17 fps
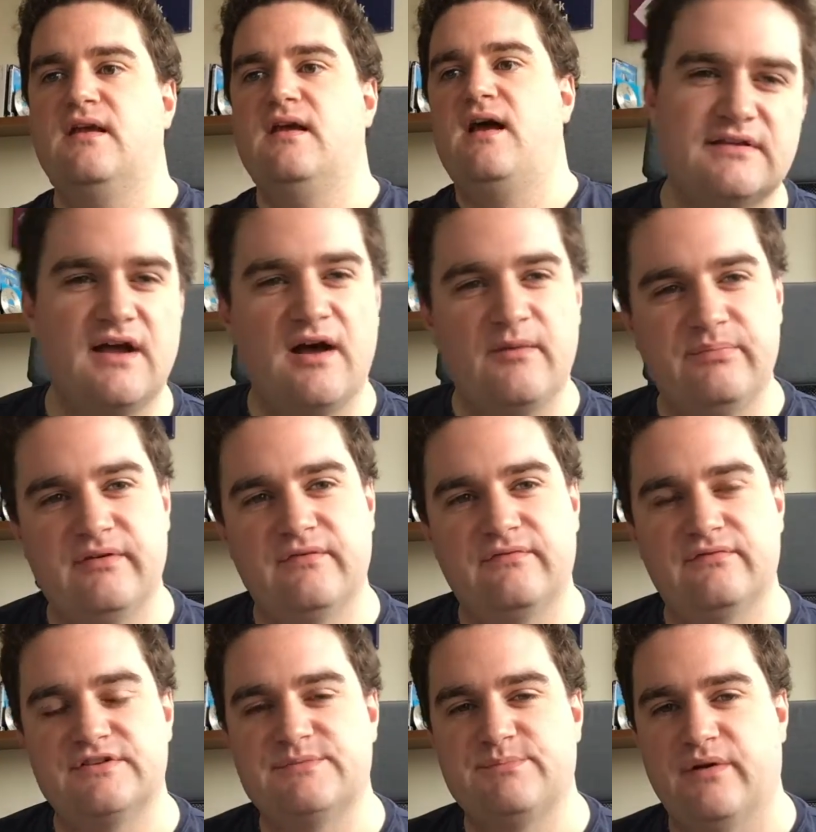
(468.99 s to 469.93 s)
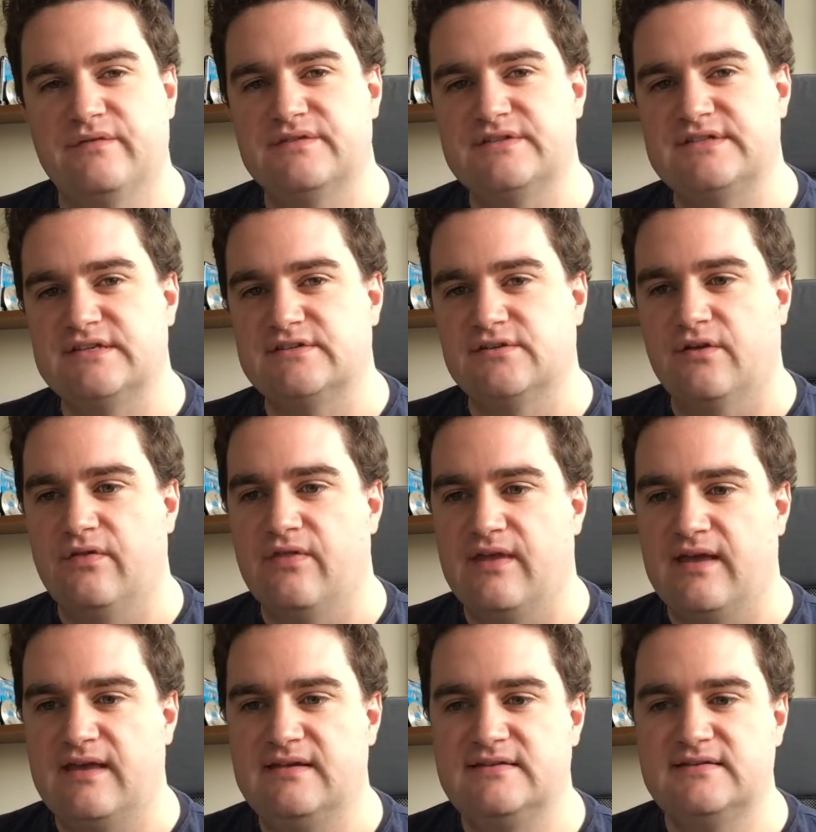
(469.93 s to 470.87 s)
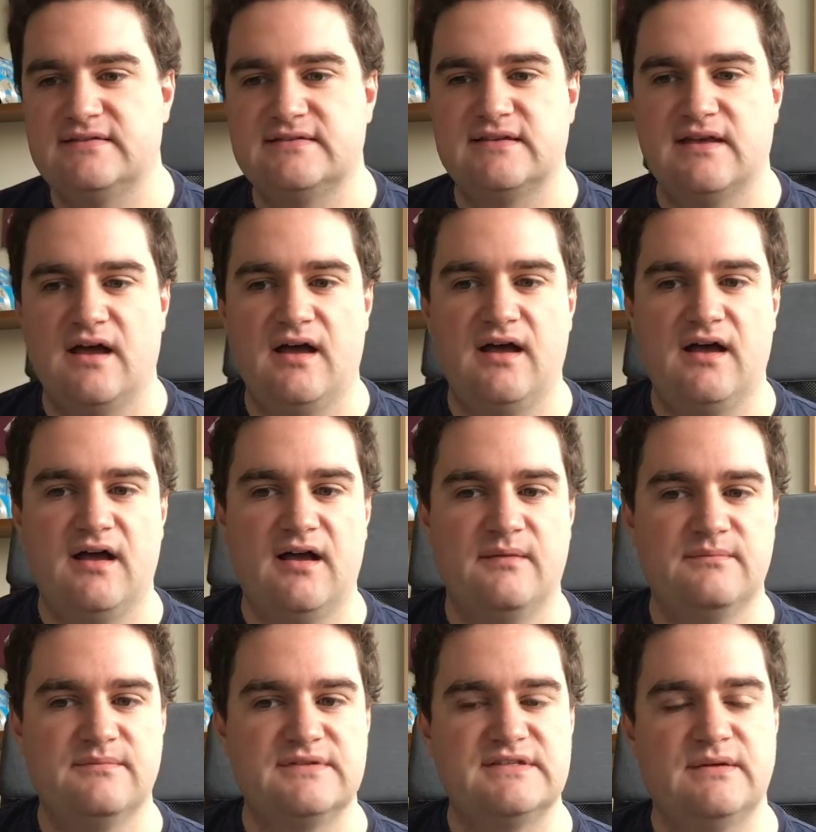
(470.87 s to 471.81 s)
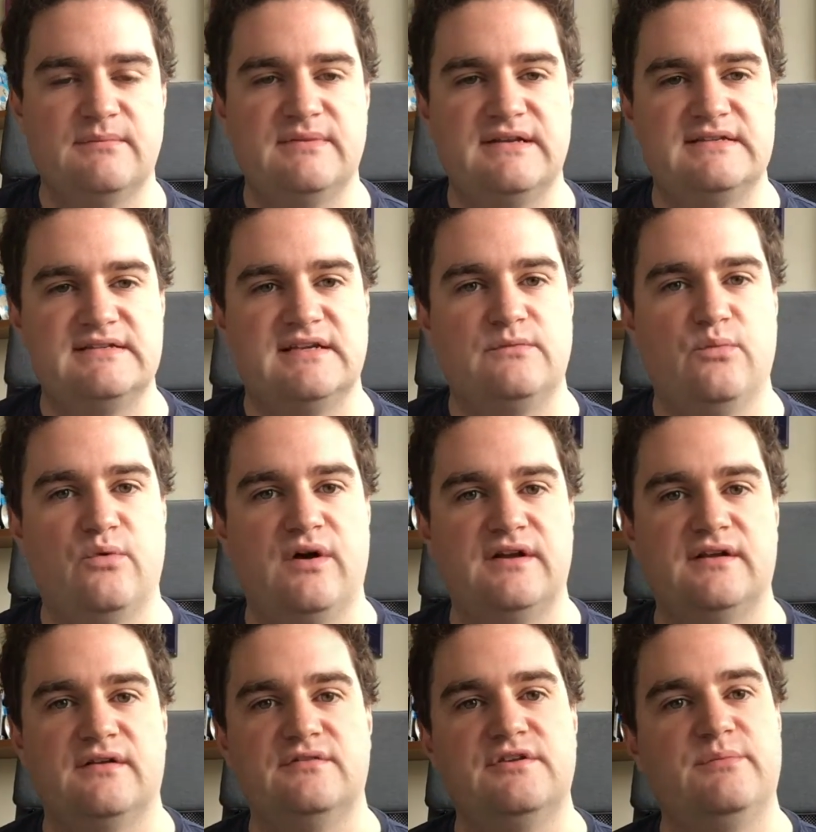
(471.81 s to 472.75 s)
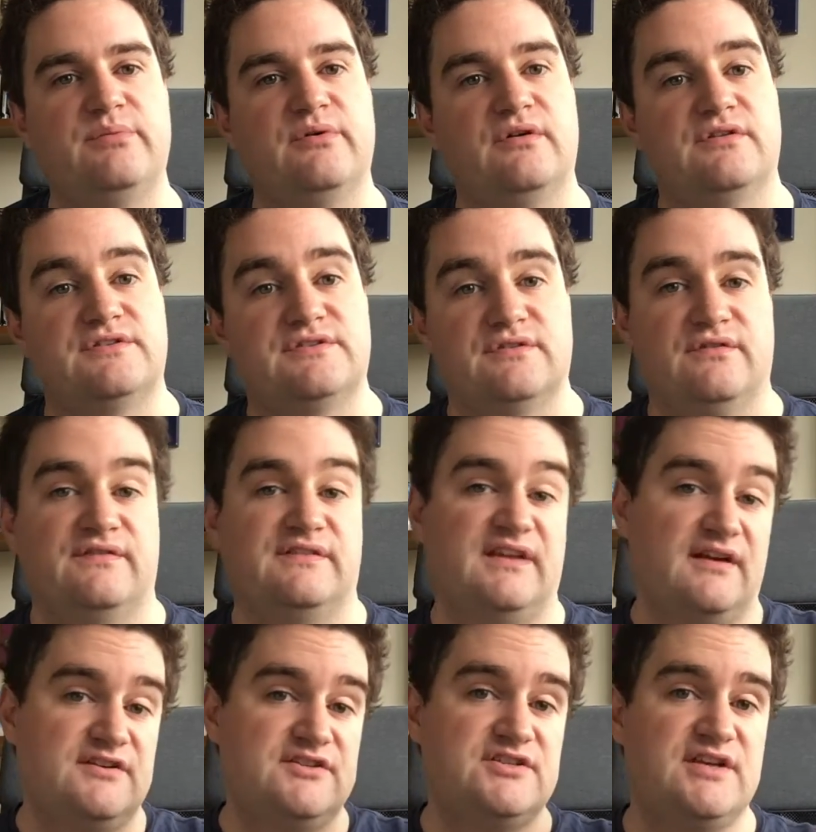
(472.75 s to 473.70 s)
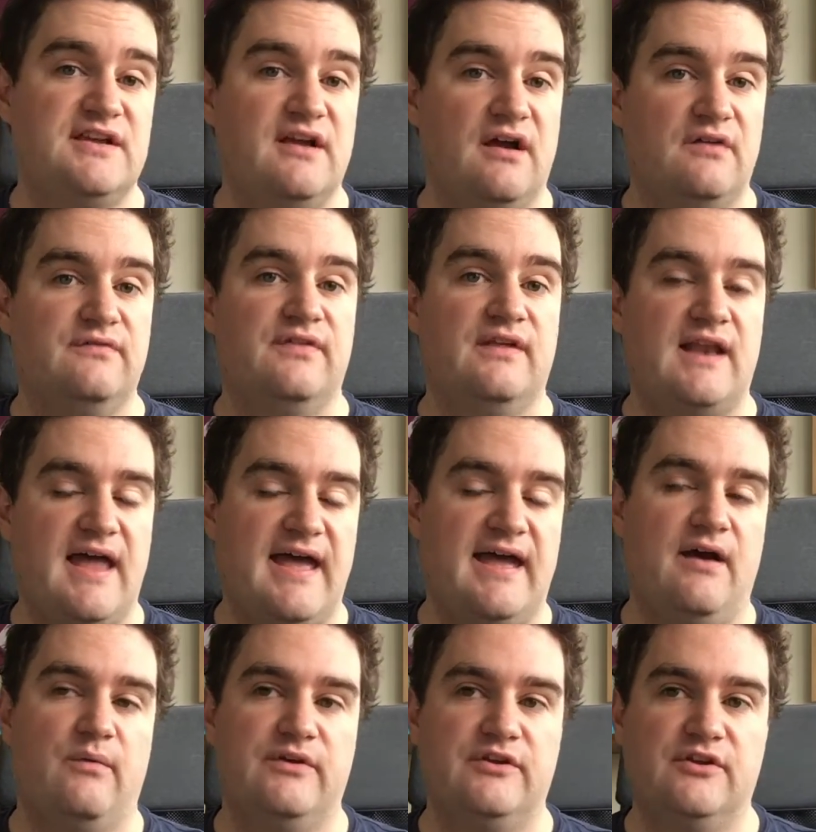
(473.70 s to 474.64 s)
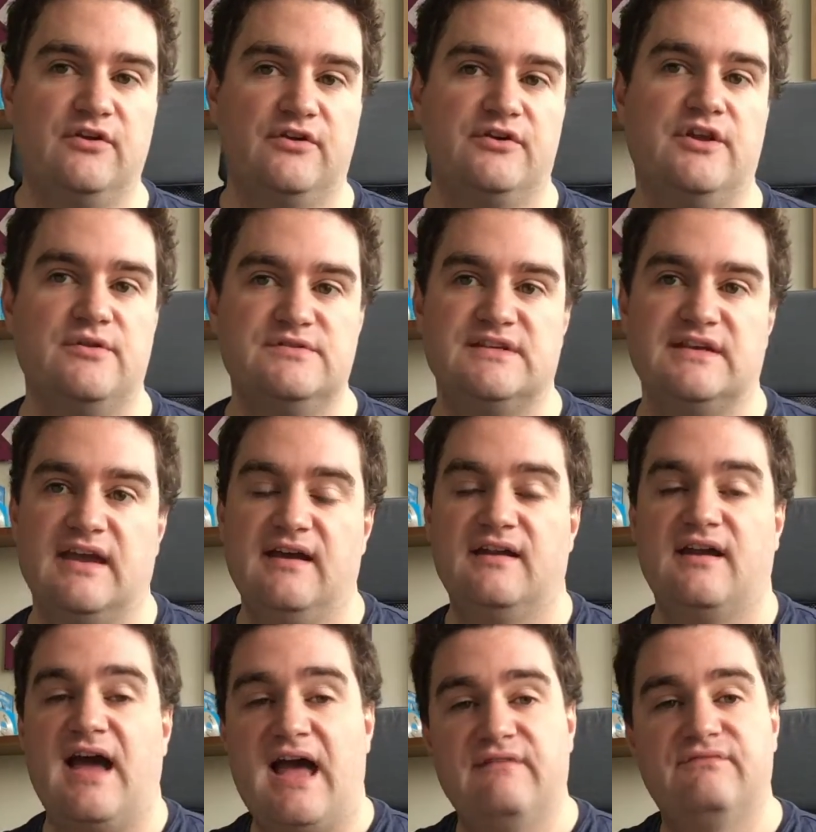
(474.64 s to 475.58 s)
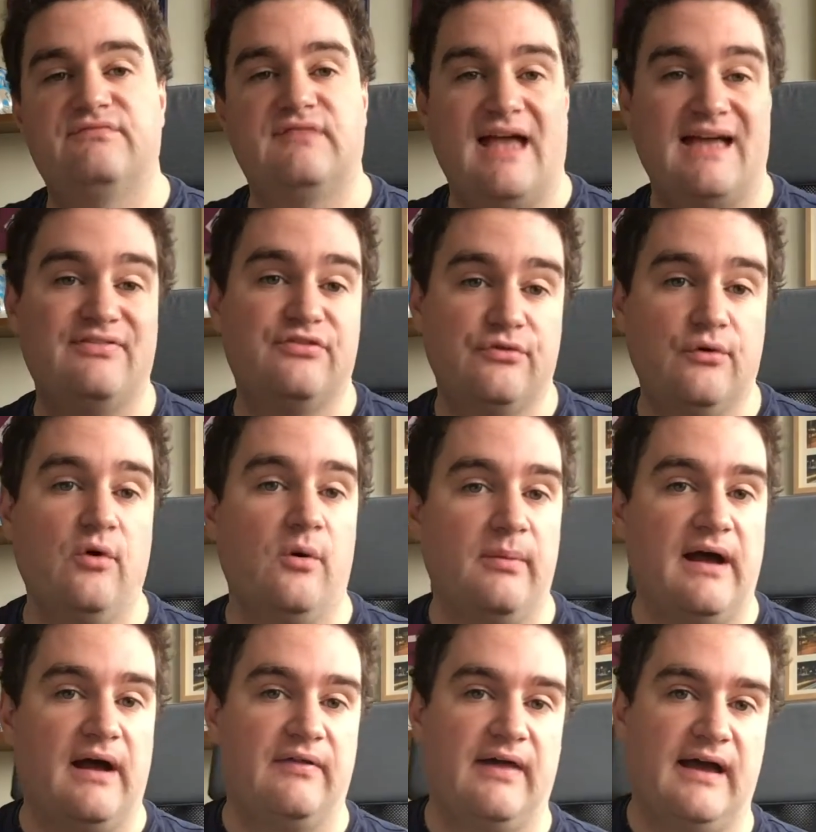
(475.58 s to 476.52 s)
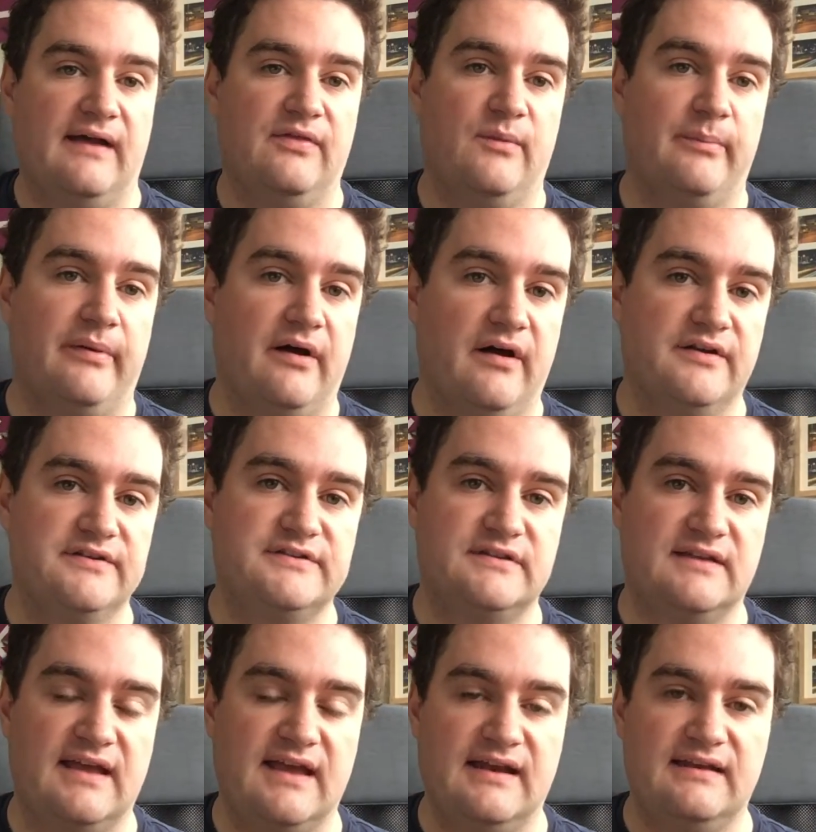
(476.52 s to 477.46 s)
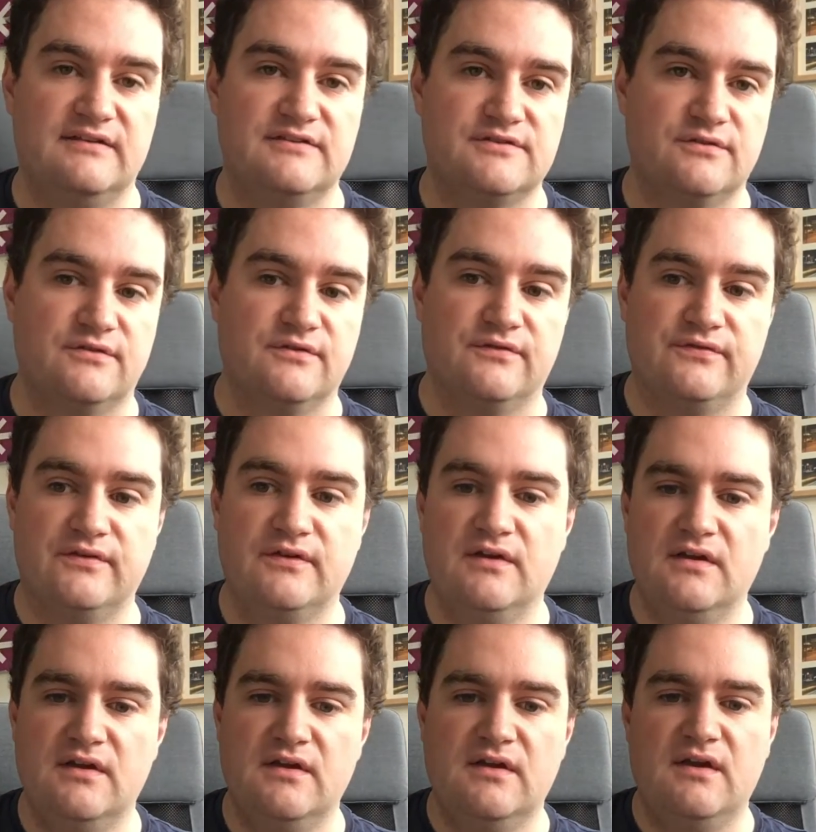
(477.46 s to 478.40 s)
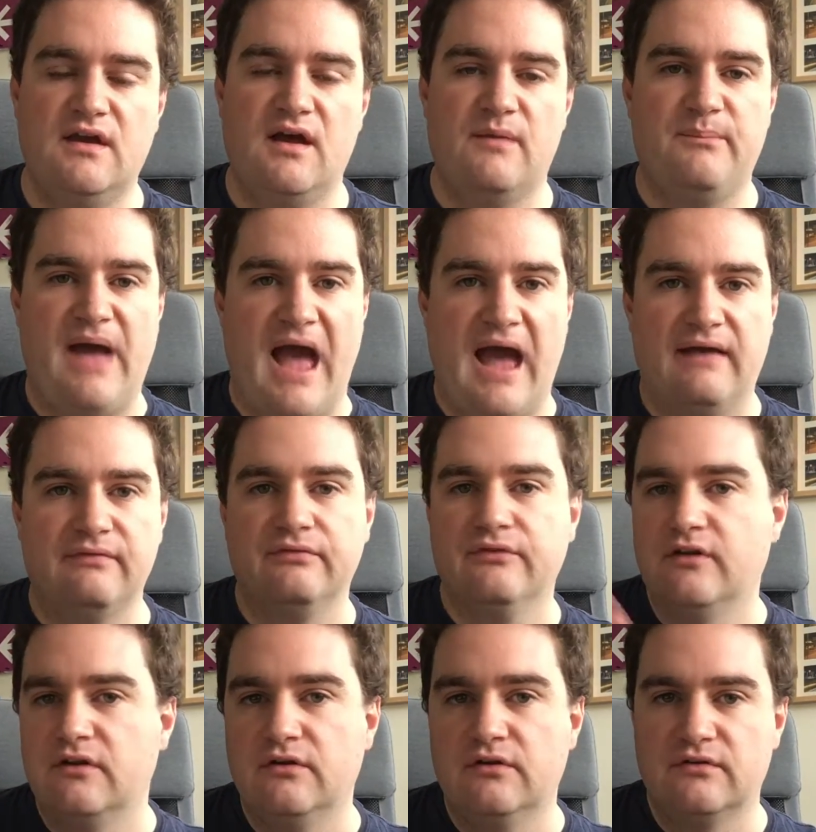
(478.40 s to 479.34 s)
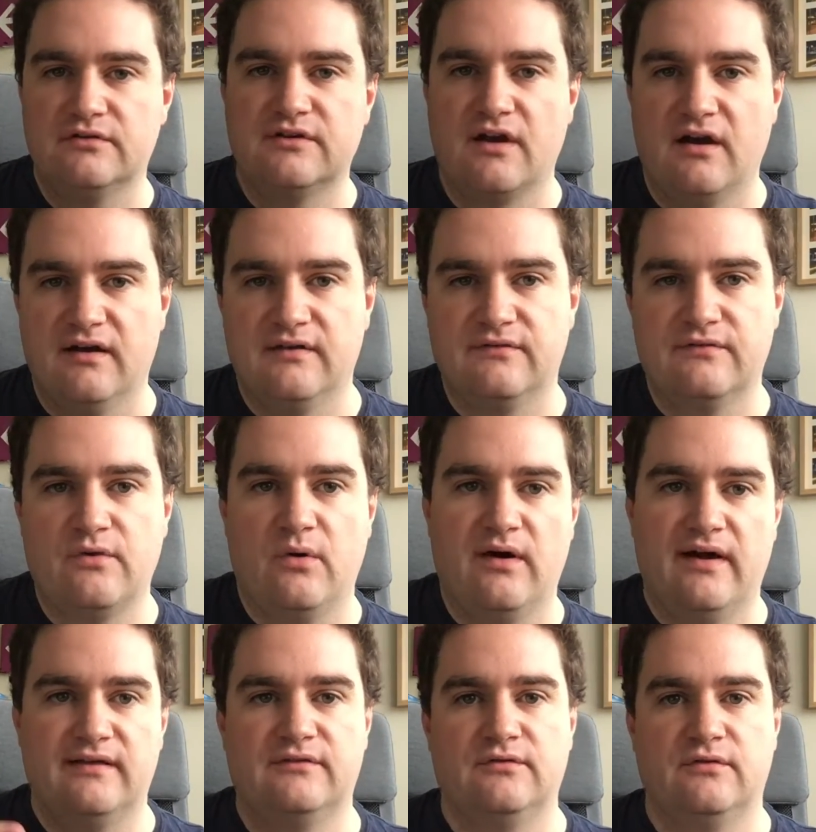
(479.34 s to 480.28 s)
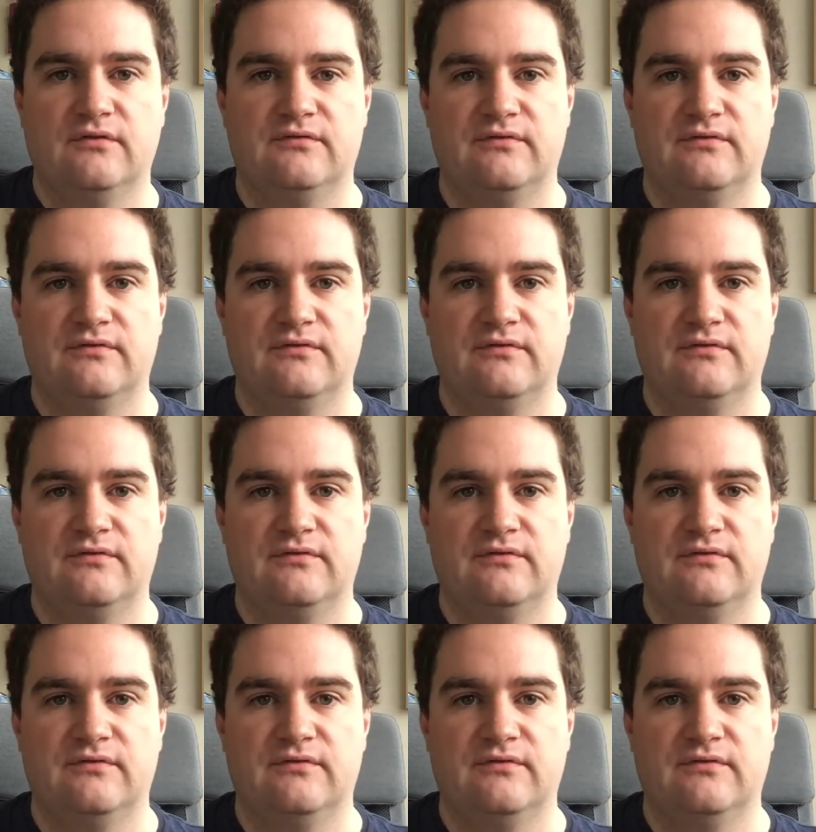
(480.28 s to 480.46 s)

A couple of responses on this. Somebody said, why don't you put a sort of dust sheet over the layout when you're not using it? And I had thought about that in the past, and getting sort of a pattern that looked kind of quite sort